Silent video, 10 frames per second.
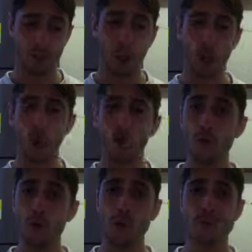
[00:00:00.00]
go
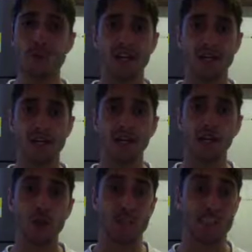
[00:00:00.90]
through your sites, look at
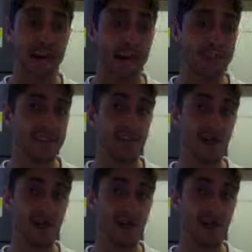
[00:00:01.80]
your stats,